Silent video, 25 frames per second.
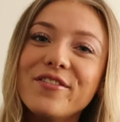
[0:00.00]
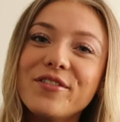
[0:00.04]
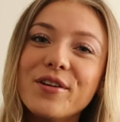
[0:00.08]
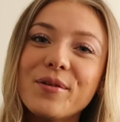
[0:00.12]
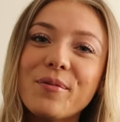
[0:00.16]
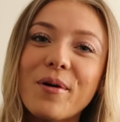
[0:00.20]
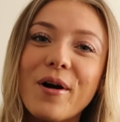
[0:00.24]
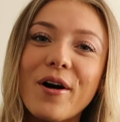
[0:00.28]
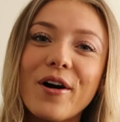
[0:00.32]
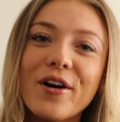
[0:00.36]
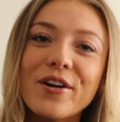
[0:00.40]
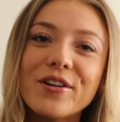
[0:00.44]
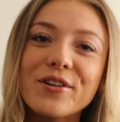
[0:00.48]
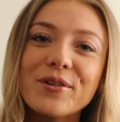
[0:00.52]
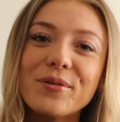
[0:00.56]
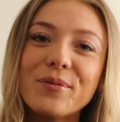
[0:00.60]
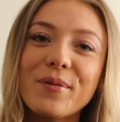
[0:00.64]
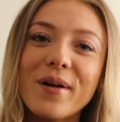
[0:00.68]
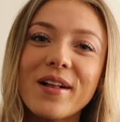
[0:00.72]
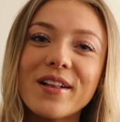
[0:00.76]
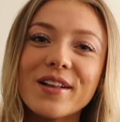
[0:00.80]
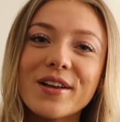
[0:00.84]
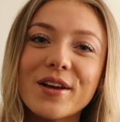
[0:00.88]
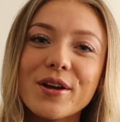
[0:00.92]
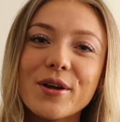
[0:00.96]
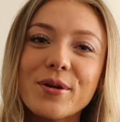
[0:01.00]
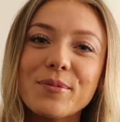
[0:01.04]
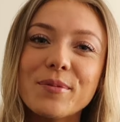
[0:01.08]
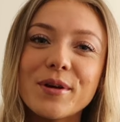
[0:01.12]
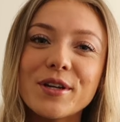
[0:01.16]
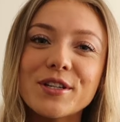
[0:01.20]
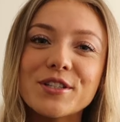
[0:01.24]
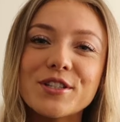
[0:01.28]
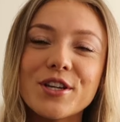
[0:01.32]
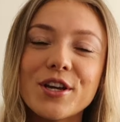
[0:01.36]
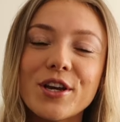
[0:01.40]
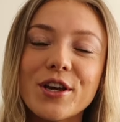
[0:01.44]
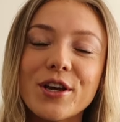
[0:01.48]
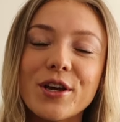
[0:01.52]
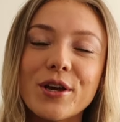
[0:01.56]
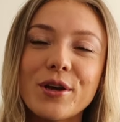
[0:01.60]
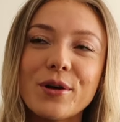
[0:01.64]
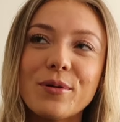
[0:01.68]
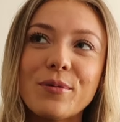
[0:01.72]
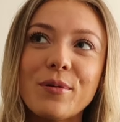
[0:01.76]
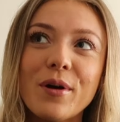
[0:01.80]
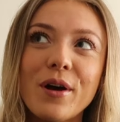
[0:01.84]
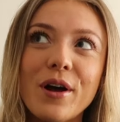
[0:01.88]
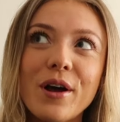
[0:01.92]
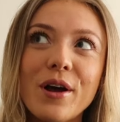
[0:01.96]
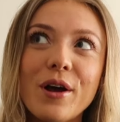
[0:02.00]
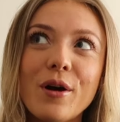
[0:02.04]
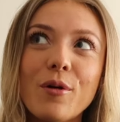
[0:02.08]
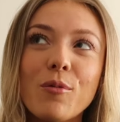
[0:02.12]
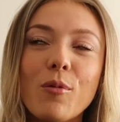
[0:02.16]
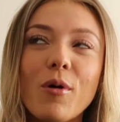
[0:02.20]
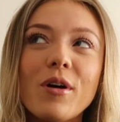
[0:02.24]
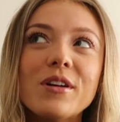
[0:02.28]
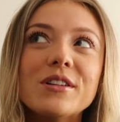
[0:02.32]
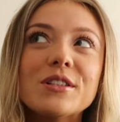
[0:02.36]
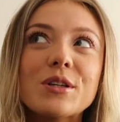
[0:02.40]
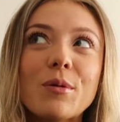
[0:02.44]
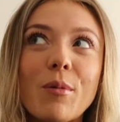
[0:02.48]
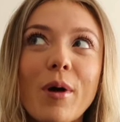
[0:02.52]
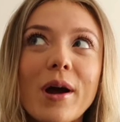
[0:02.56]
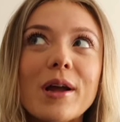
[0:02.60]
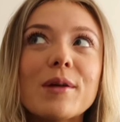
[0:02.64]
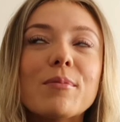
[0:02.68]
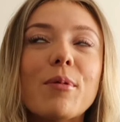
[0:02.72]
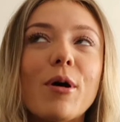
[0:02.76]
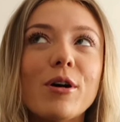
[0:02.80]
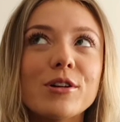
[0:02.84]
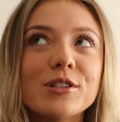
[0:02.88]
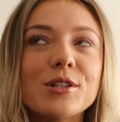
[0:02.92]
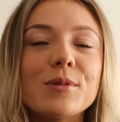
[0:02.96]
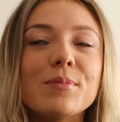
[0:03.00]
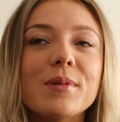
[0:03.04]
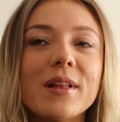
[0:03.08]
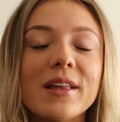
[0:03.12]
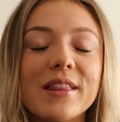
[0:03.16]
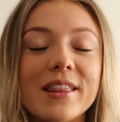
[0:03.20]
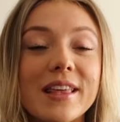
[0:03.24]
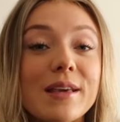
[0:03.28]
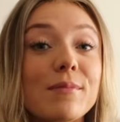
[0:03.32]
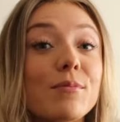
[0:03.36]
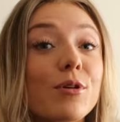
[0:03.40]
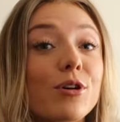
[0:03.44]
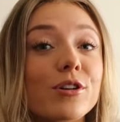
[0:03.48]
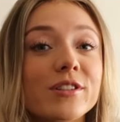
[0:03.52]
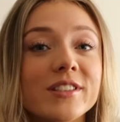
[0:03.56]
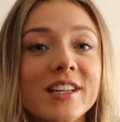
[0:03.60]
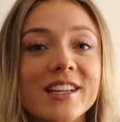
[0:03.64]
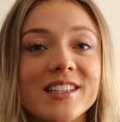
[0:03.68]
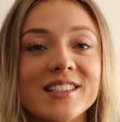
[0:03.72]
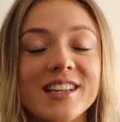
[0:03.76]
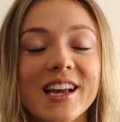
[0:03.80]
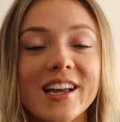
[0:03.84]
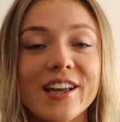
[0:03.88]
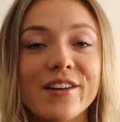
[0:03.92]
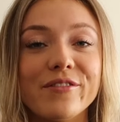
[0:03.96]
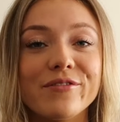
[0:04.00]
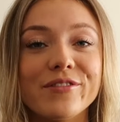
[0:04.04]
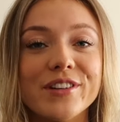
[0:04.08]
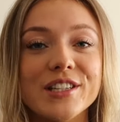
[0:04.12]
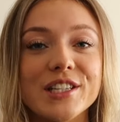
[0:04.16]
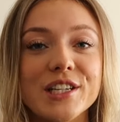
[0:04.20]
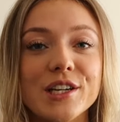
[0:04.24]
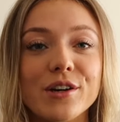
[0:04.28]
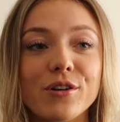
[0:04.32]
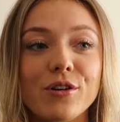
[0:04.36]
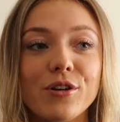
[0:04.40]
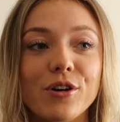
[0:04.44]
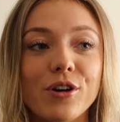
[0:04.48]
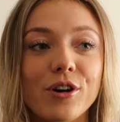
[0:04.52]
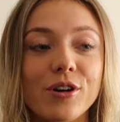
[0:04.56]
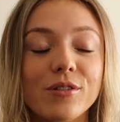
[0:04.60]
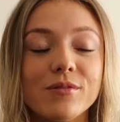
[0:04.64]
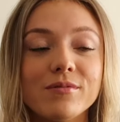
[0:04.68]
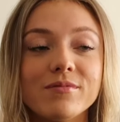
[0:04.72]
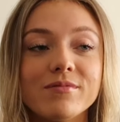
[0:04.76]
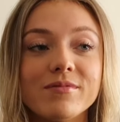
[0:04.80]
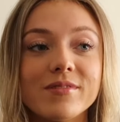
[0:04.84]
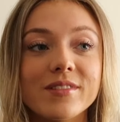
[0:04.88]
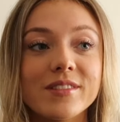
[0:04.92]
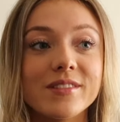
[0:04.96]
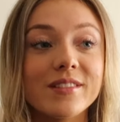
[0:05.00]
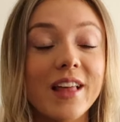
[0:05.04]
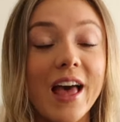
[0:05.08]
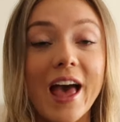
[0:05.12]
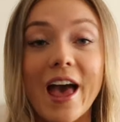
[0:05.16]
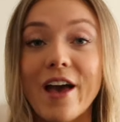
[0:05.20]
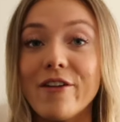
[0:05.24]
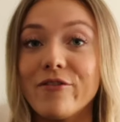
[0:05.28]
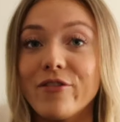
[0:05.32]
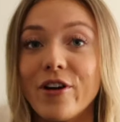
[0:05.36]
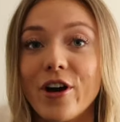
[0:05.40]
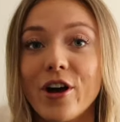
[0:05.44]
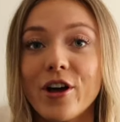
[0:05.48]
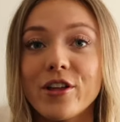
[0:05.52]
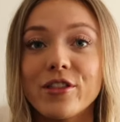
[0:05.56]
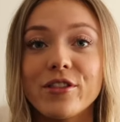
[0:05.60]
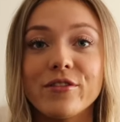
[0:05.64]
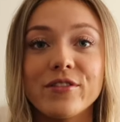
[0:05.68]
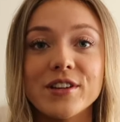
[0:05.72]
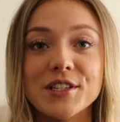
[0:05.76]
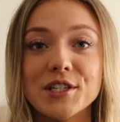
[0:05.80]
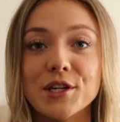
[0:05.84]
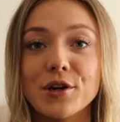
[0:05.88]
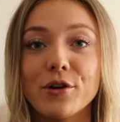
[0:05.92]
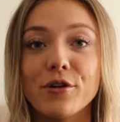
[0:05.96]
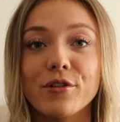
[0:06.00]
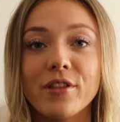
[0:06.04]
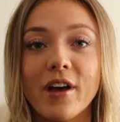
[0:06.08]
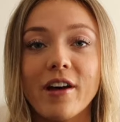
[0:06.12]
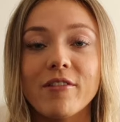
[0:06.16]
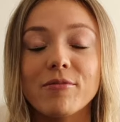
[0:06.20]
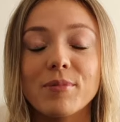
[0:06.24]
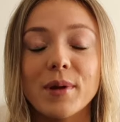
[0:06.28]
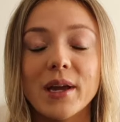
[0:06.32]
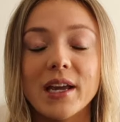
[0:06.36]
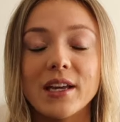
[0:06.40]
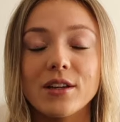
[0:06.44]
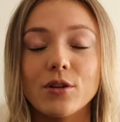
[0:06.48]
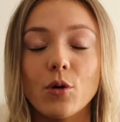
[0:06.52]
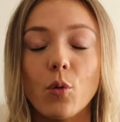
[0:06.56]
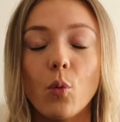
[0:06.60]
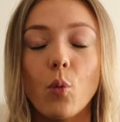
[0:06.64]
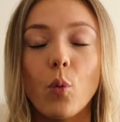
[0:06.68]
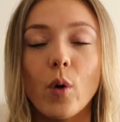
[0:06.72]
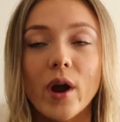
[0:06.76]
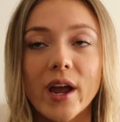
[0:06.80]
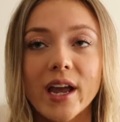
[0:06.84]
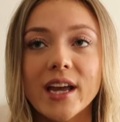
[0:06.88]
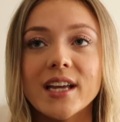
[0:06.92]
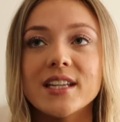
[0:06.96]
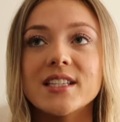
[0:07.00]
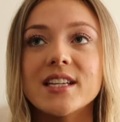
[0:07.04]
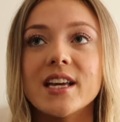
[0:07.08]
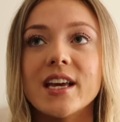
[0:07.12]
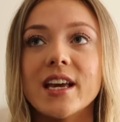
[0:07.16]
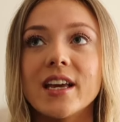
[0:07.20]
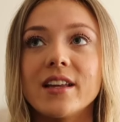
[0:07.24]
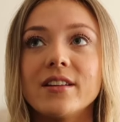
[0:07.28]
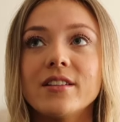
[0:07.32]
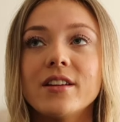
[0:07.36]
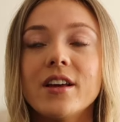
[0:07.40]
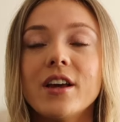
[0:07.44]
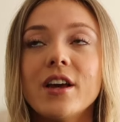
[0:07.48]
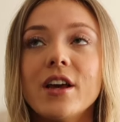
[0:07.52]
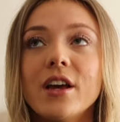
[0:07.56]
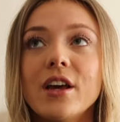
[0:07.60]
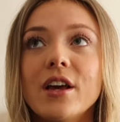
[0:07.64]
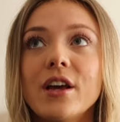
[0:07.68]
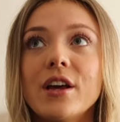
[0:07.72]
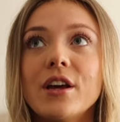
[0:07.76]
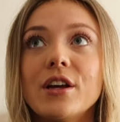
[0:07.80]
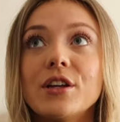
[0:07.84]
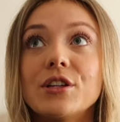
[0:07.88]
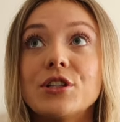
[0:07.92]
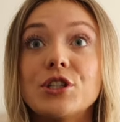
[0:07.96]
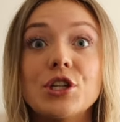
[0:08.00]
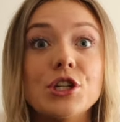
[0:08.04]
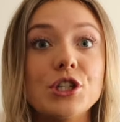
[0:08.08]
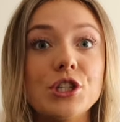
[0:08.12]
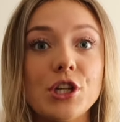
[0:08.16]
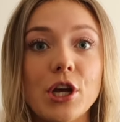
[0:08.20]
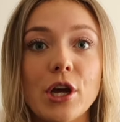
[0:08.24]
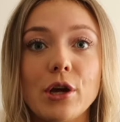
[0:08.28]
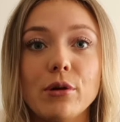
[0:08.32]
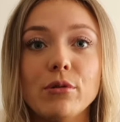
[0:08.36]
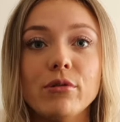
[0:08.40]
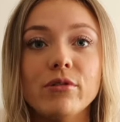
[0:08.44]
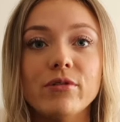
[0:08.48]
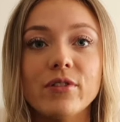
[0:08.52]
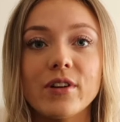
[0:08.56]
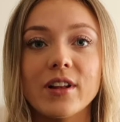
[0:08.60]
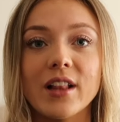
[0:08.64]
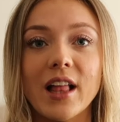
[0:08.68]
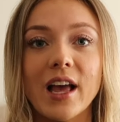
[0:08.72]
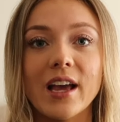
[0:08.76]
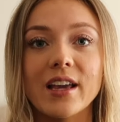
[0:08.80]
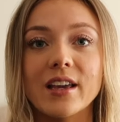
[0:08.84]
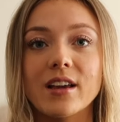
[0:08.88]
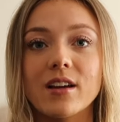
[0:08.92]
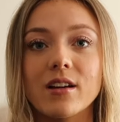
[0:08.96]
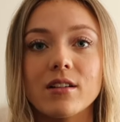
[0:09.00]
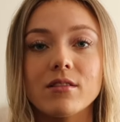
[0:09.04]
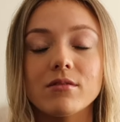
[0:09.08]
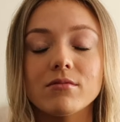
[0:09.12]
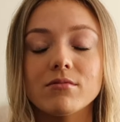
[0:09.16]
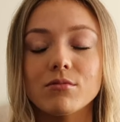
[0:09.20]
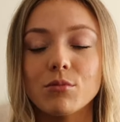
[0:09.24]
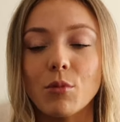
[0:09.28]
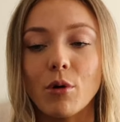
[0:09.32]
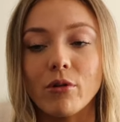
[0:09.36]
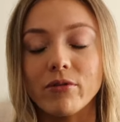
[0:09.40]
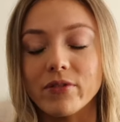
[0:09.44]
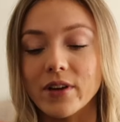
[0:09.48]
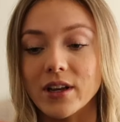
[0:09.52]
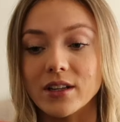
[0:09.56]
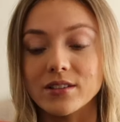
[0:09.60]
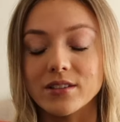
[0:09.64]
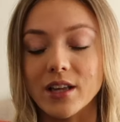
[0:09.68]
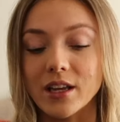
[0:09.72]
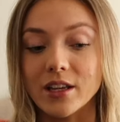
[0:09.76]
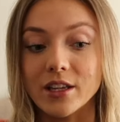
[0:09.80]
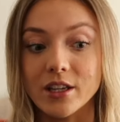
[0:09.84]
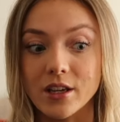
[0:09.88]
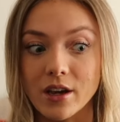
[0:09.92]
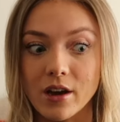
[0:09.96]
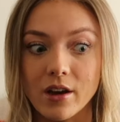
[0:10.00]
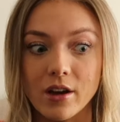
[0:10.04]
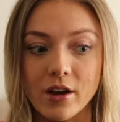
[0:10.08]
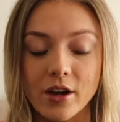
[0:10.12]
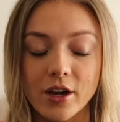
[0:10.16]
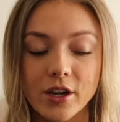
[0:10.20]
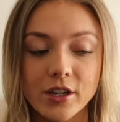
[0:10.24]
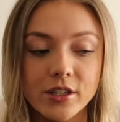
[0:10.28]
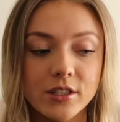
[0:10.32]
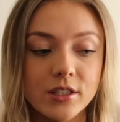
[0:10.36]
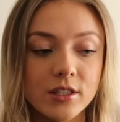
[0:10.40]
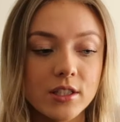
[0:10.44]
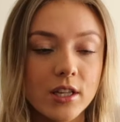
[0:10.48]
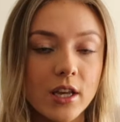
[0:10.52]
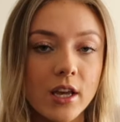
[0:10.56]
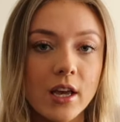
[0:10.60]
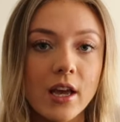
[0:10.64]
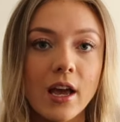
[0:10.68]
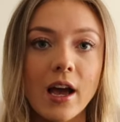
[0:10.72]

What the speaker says: everyone, welcome to what is quite possibly the most exciting video ever, the video that I've been waiting to do for like what feels like years.